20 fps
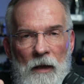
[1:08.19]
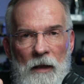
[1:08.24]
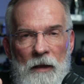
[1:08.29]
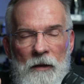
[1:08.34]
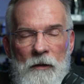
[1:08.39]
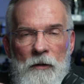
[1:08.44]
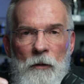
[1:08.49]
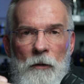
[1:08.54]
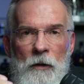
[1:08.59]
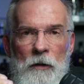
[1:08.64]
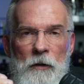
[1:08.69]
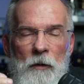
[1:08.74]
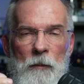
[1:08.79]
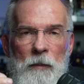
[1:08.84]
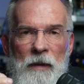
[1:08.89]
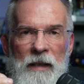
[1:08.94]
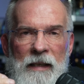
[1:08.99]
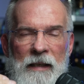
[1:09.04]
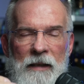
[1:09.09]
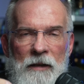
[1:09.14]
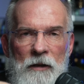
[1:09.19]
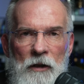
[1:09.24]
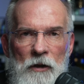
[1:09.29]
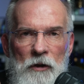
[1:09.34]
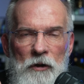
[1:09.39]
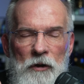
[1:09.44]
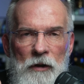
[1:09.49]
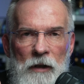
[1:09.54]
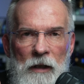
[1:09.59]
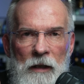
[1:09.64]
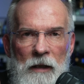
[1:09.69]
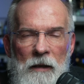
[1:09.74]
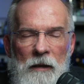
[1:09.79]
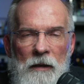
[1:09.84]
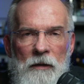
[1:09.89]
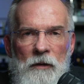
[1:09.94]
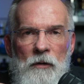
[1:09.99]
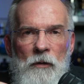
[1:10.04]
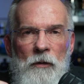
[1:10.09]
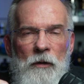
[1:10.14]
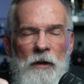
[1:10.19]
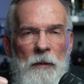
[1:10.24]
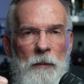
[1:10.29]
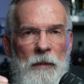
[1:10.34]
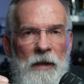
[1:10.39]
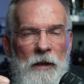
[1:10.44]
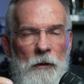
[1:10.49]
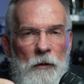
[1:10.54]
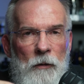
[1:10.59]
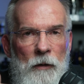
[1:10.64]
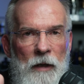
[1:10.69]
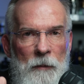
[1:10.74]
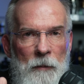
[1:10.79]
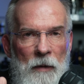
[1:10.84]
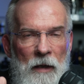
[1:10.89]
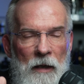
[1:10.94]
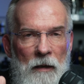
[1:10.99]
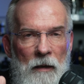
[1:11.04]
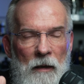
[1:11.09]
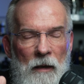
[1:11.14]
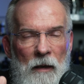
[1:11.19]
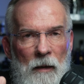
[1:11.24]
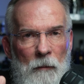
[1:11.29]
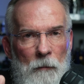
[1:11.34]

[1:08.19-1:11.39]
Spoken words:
It's going to be conditioning, it's going to be creamy,